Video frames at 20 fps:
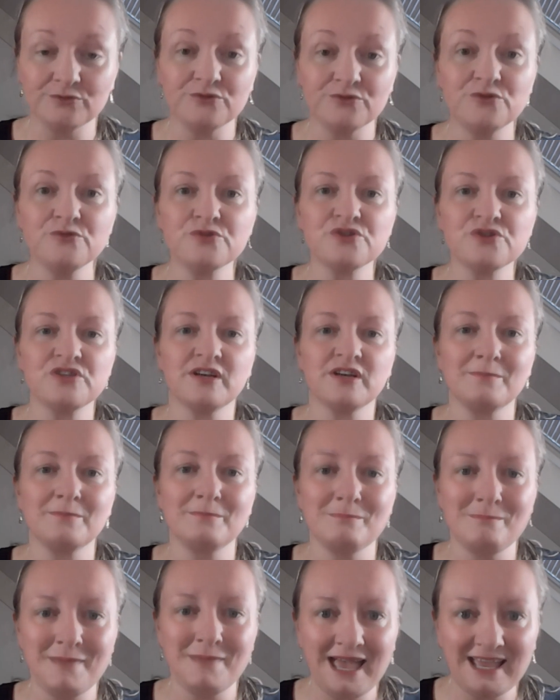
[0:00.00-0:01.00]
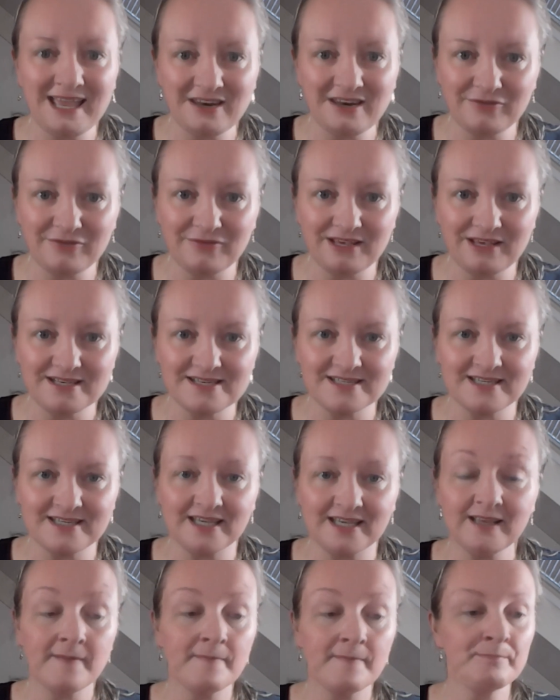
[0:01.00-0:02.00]
You start
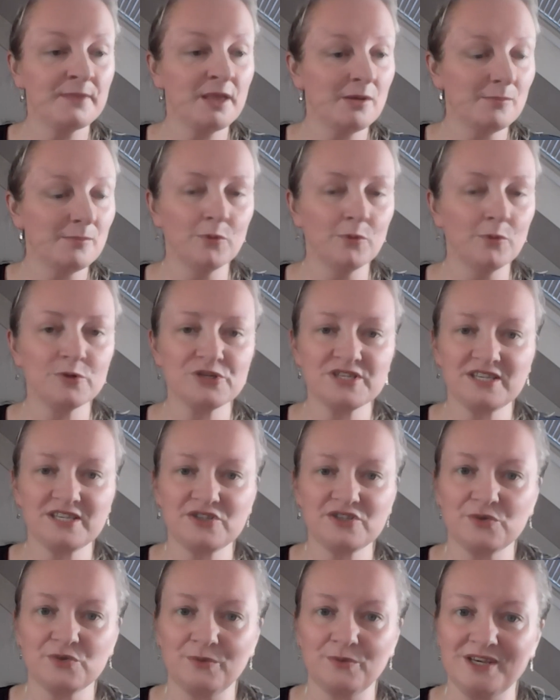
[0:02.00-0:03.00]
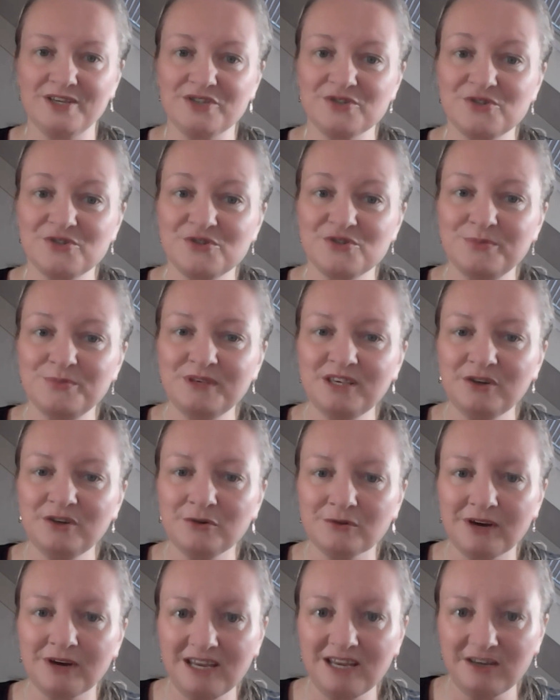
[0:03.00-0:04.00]
manifesting more situations to be
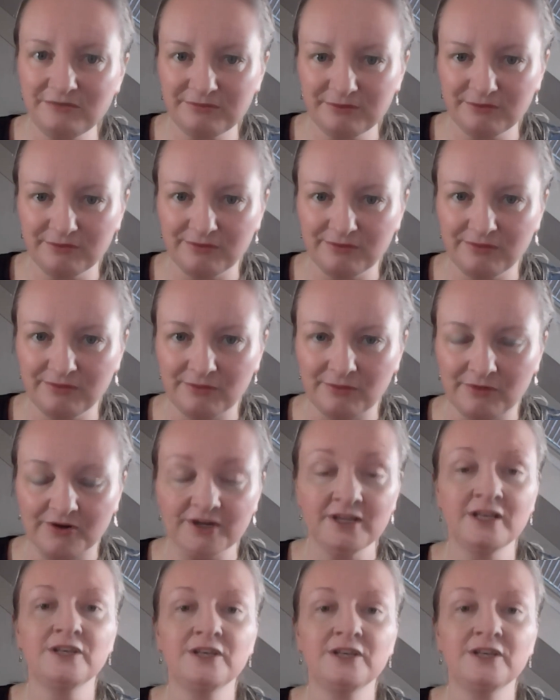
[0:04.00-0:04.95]
grateful for.